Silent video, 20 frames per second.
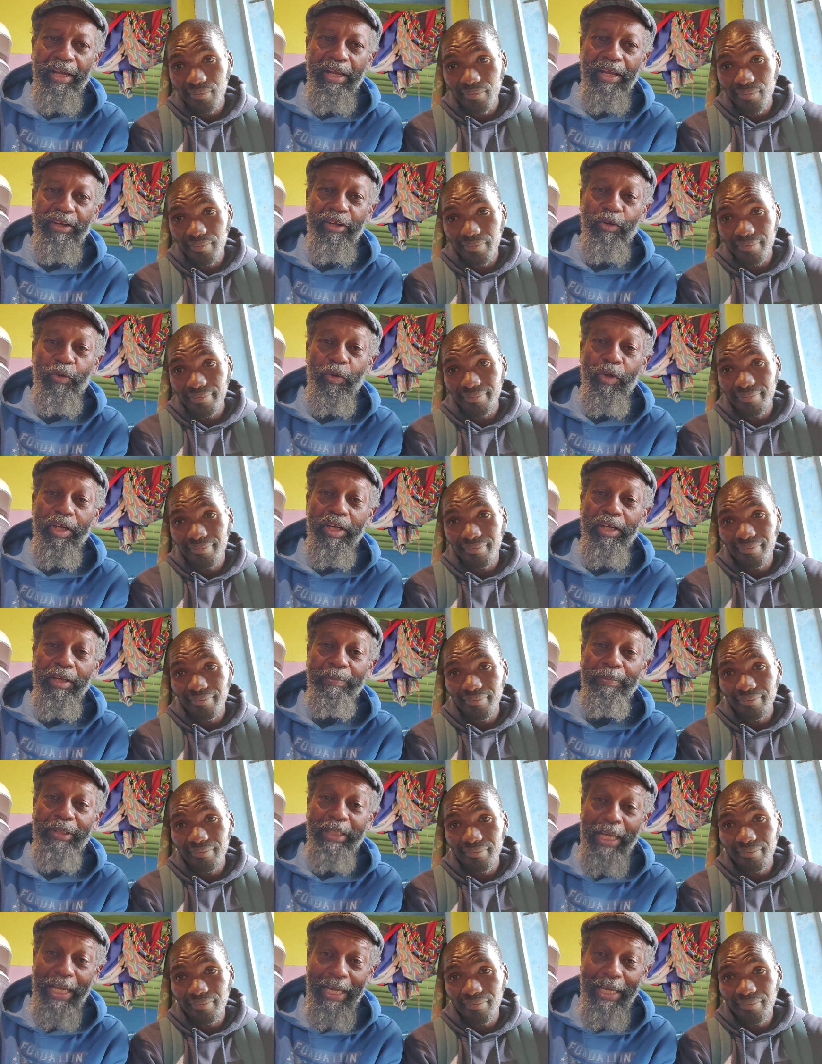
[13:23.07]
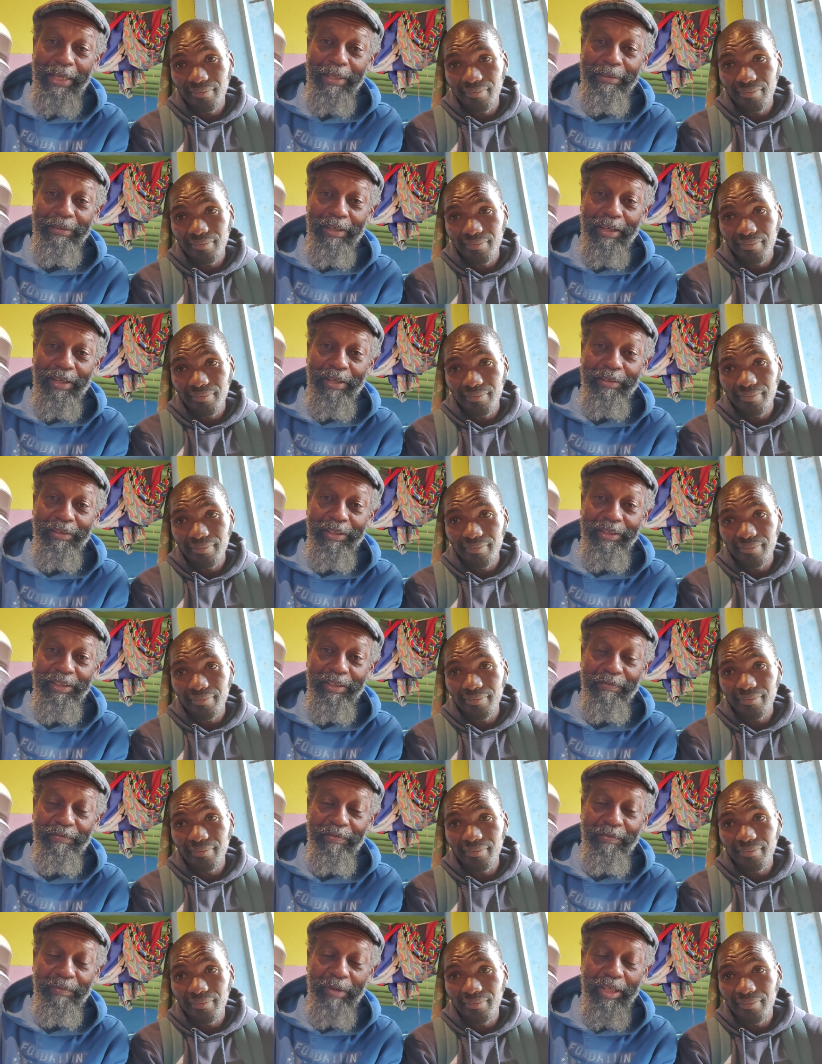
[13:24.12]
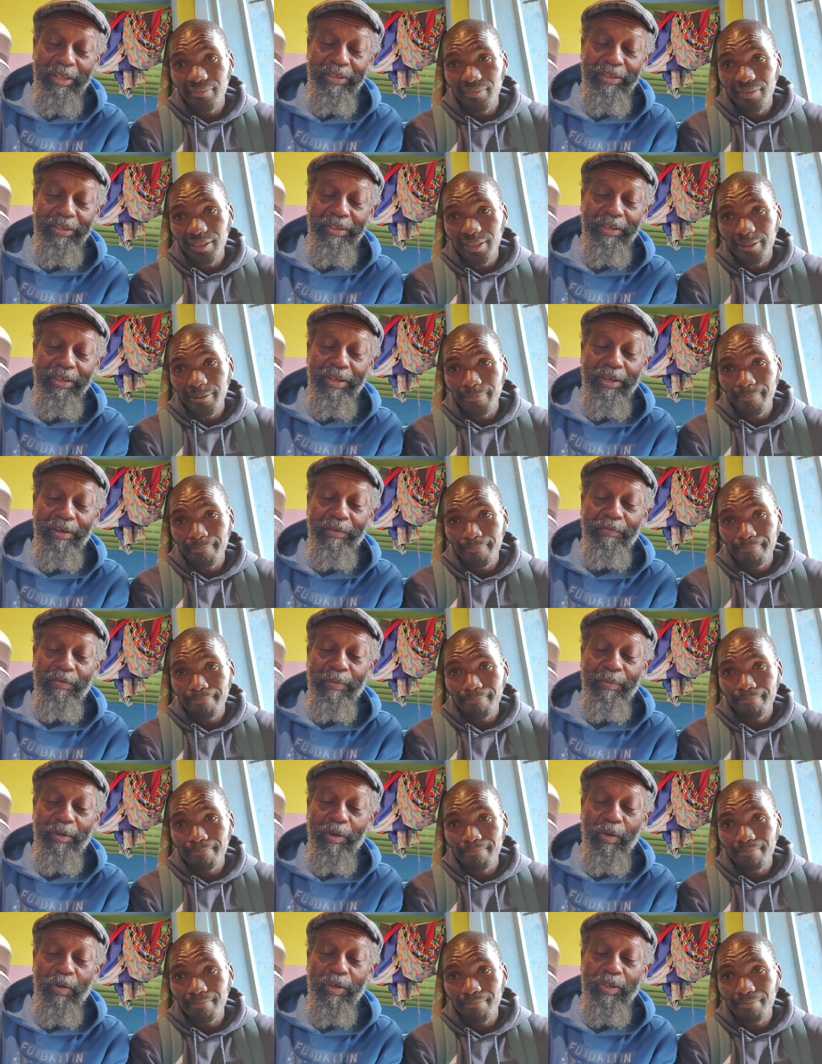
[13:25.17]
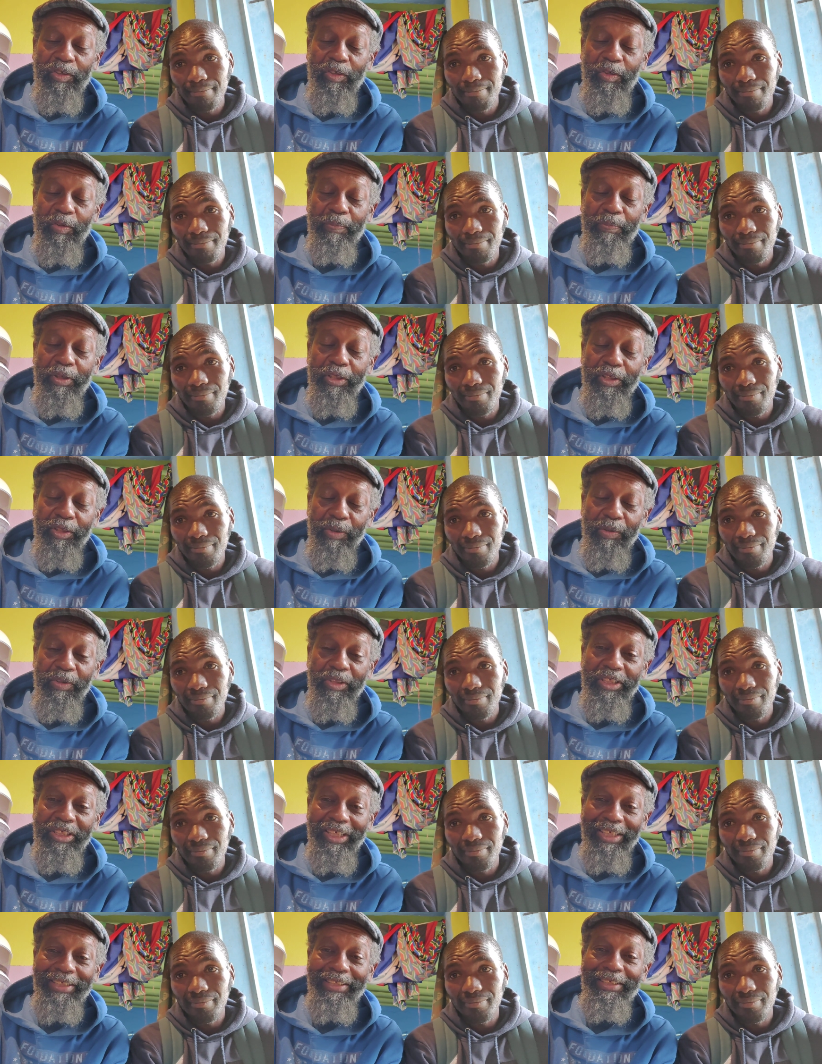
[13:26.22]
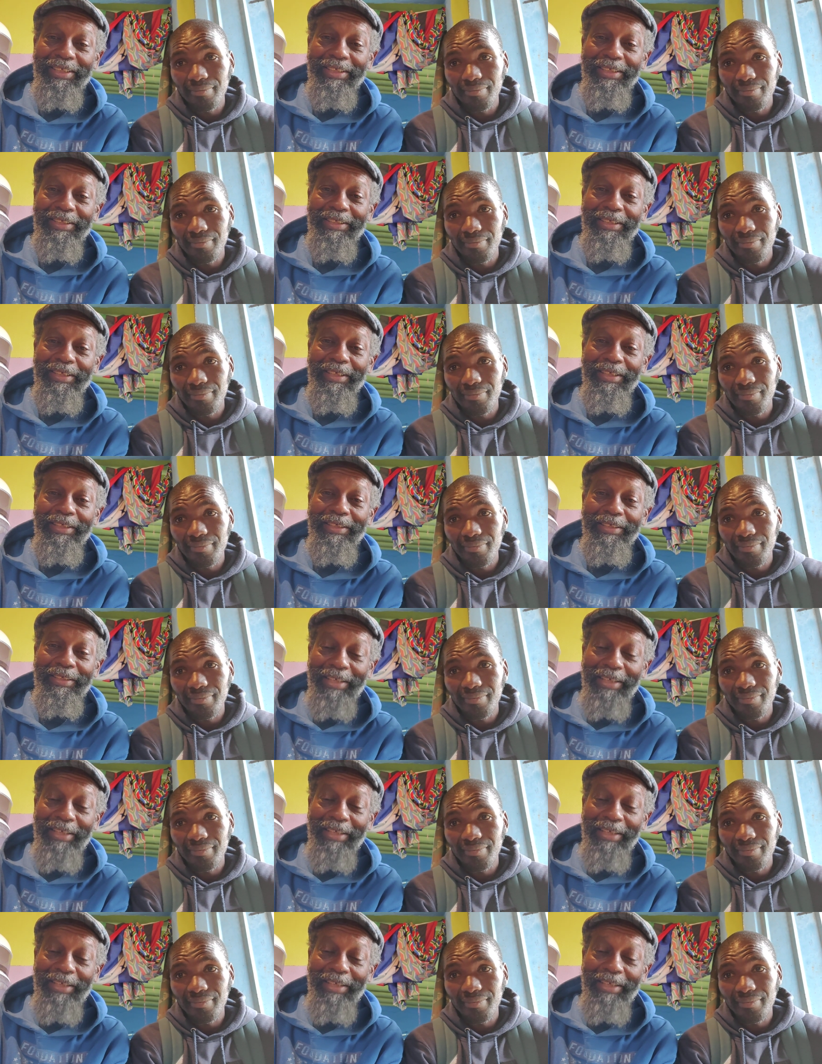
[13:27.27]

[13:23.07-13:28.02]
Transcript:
Speaker 1: And you can obtain this information from going to producejustice.com.